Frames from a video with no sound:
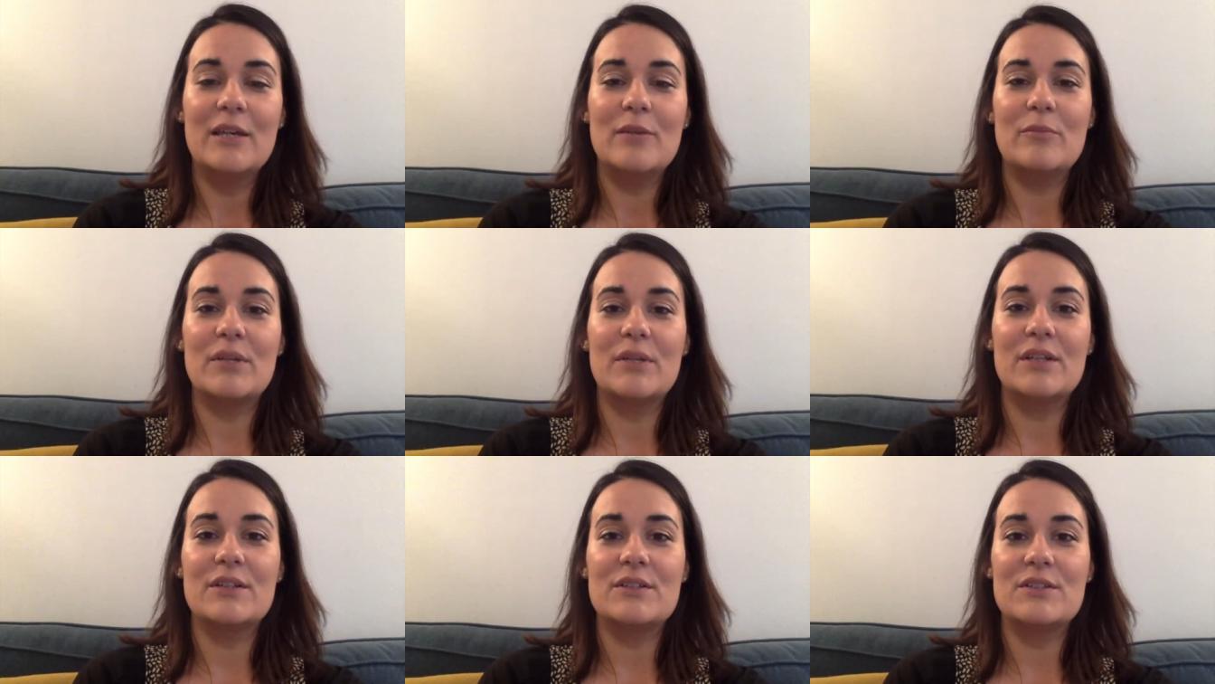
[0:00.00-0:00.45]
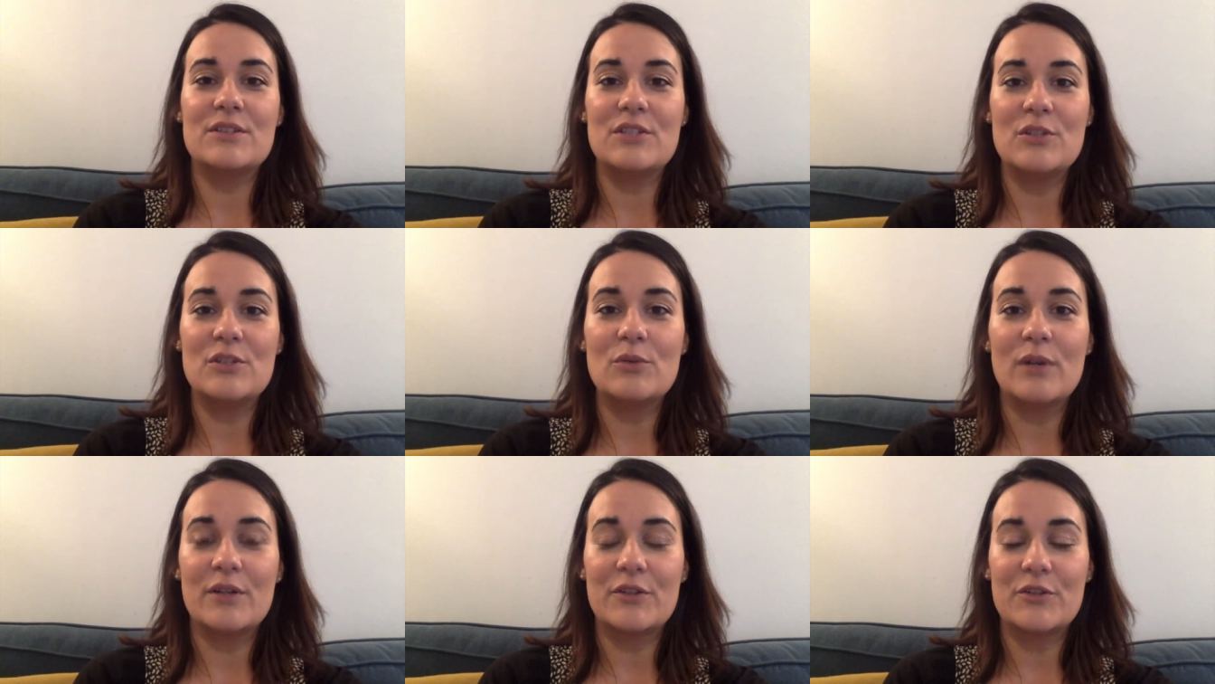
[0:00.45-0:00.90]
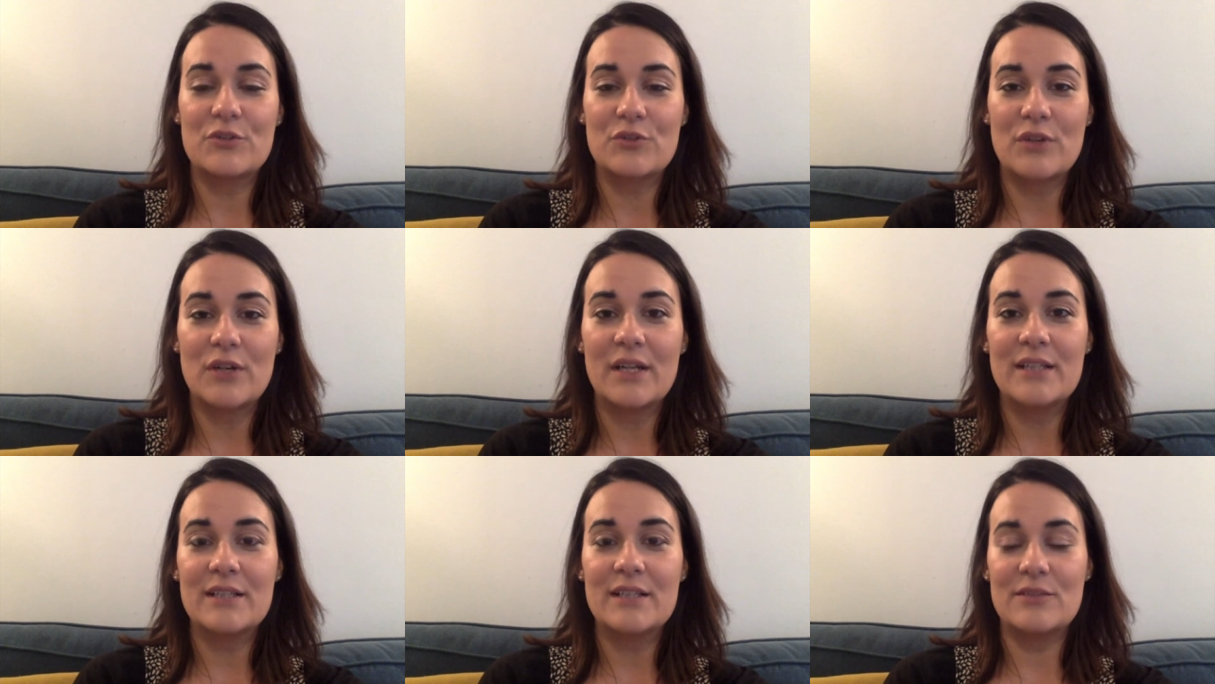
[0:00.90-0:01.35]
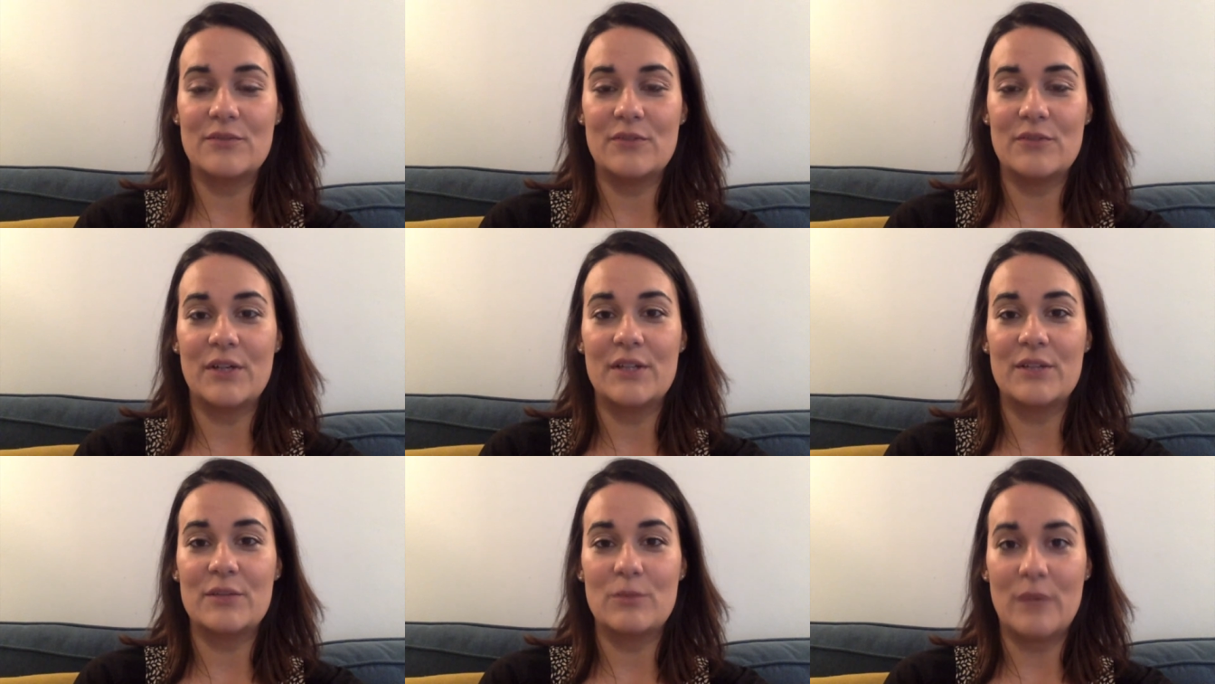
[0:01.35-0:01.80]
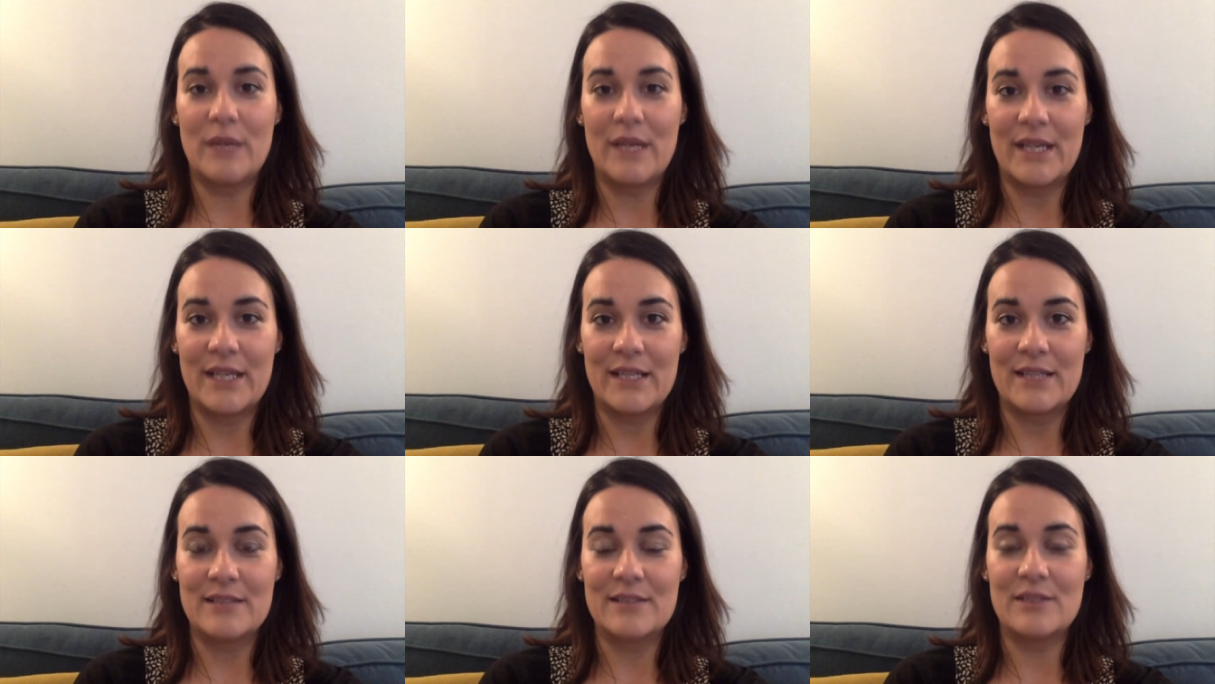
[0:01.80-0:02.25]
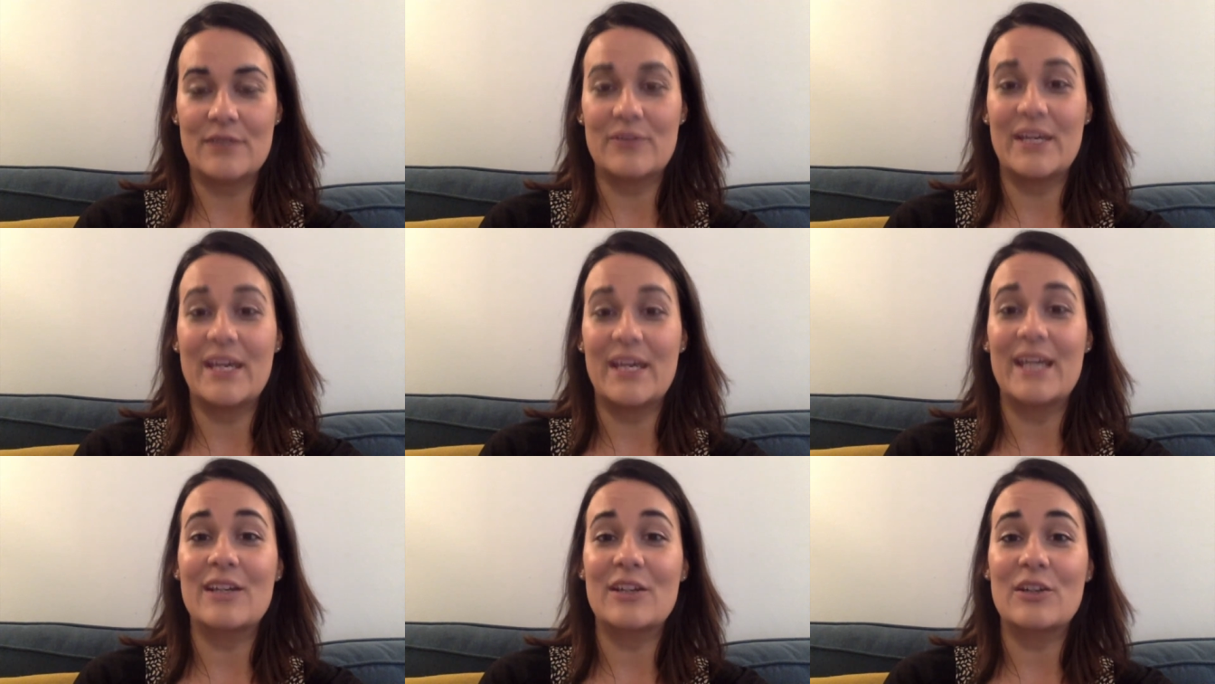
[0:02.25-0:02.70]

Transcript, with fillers: because you are trying to find ways of getting a